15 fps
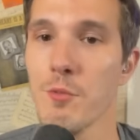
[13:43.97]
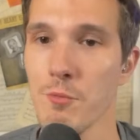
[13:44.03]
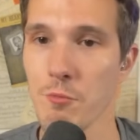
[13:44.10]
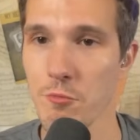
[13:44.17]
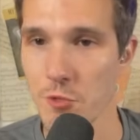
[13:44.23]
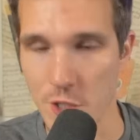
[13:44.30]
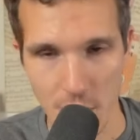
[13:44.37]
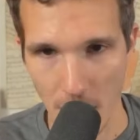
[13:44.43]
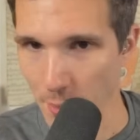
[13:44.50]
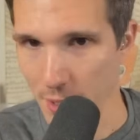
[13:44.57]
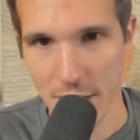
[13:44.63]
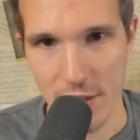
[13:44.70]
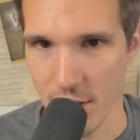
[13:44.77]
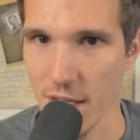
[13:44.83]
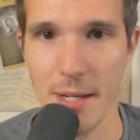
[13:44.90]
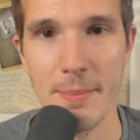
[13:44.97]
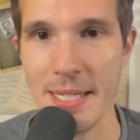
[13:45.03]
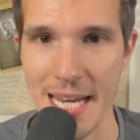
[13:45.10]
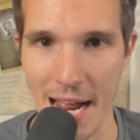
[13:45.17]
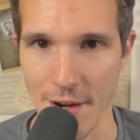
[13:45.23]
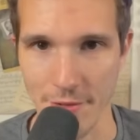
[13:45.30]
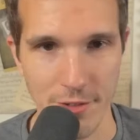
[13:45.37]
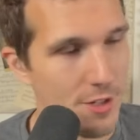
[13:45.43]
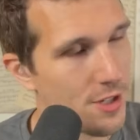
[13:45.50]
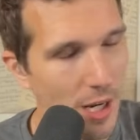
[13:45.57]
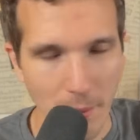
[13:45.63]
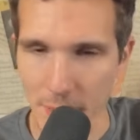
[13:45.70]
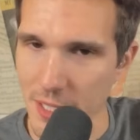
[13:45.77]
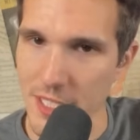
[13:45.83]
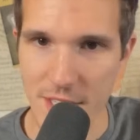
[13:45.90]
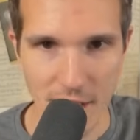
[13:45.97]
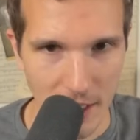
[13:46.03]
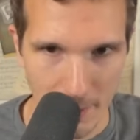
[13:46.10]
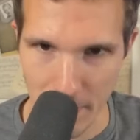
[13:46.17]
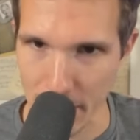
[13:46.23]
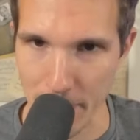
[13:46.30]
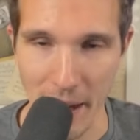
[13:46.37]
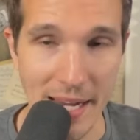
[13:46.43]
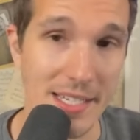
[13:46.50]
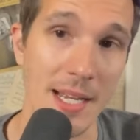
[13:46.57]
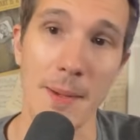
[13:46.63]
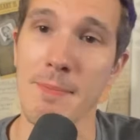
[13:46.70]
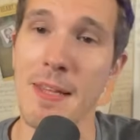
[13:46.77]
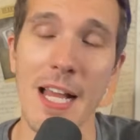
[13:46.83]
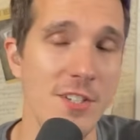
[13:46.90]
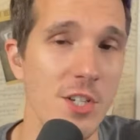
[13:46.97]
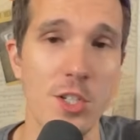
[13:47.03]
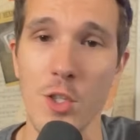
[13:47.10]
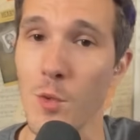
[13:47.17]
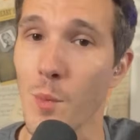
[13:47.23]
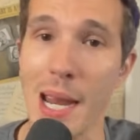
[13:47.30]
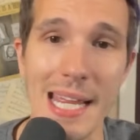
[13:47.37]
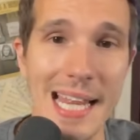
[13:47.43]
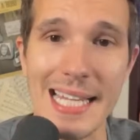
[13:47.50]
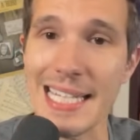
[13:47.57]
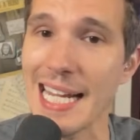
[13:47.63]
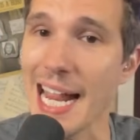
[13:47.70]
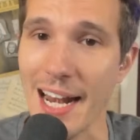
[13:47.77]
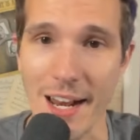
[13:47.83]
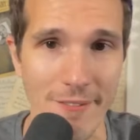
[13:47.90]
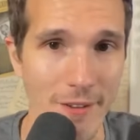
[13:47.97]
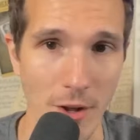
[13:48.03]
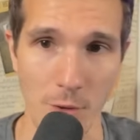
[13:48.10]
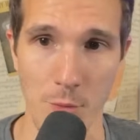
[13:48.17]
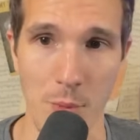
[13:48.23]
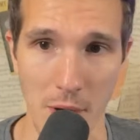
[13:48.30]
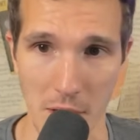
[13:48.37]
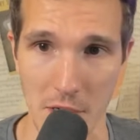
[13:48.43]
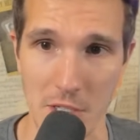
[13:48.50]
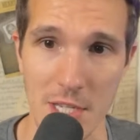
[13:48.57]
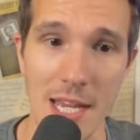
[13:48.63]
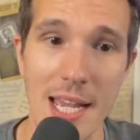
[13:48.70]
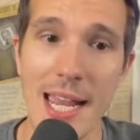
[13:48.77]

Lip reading: someone is going to be down. Someone is going to be banked up. That's just the way that the NFL works.